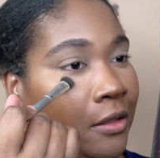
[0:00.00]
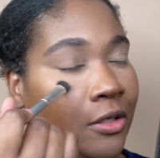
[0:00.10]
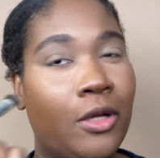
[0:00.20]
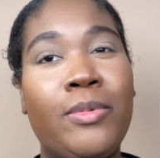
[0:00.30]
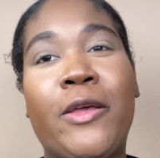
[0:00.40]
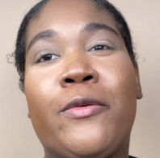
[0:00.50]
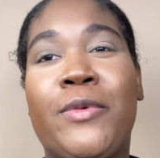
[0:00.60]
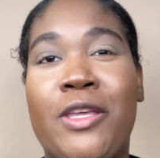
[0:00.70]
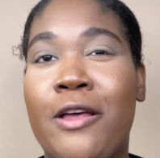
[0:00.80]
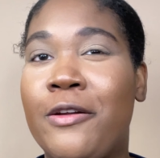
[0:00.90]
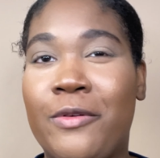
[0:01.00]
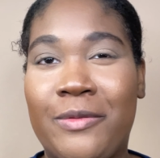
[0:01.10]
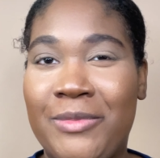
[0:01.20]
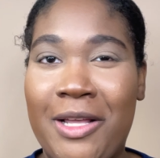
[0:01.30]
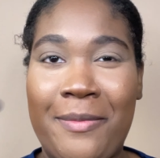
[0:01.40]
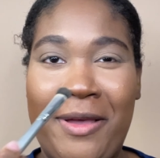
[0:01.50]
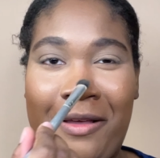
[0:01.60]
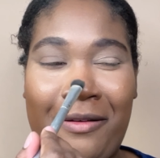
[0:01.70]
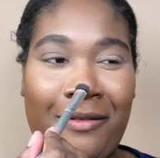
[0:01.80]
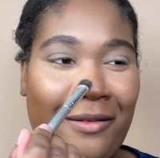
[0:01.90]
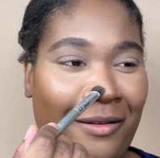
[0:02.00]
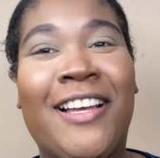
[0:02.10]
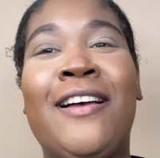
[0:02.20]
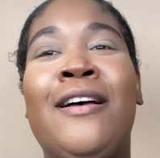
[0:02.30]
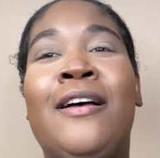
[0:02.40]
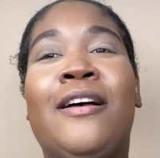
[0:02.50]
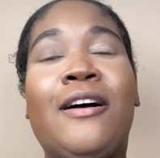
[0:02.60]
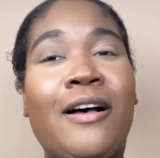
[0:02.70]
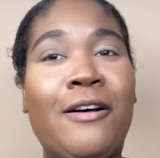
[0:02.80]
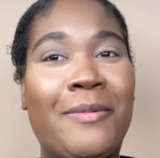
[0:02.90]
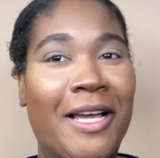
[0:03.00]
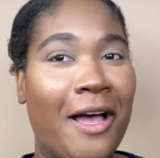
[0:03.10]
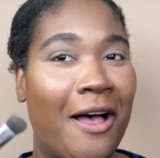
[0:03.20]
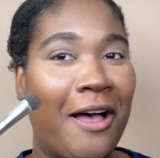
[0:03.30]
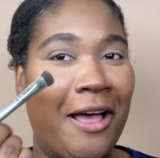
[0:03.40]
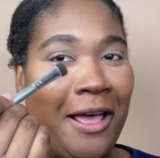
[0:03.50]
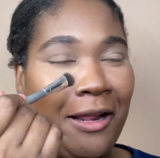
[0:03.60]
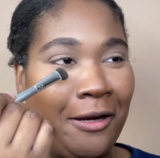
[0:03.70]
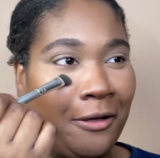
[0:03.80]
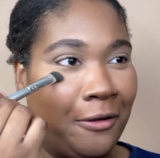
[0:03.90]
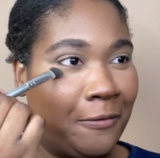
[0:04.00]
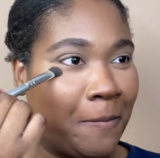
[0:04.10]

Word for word: Don't play with me, y'all know what I'm talking about. Oh my god.